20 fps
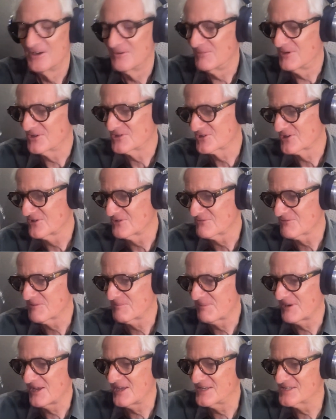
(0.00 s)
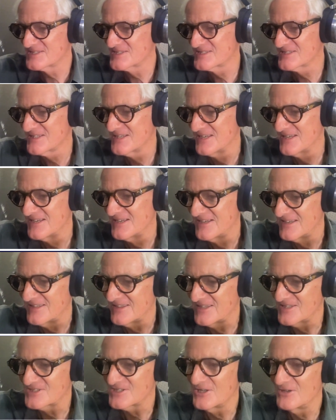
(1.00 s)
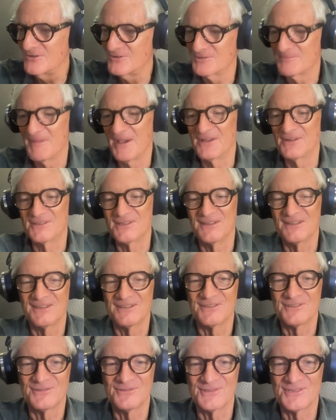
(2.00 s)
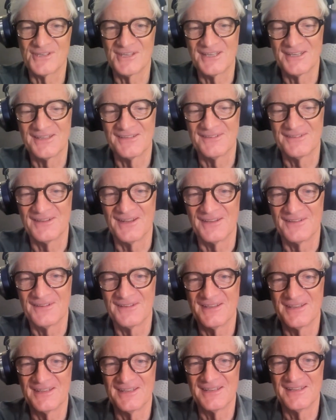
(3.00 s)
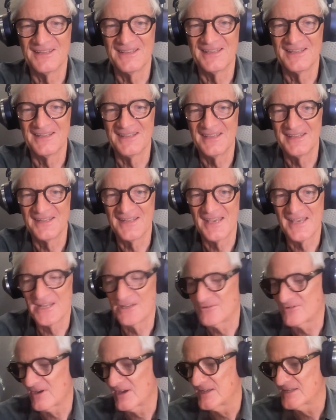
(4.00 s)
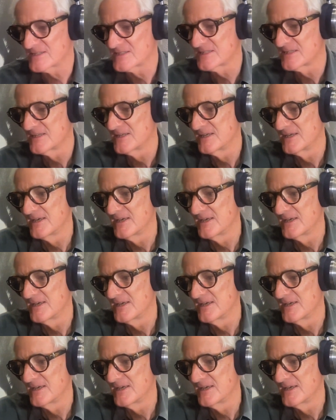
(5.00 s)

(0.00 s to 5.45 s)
which could replace this huge motor that you see, in hair dryers,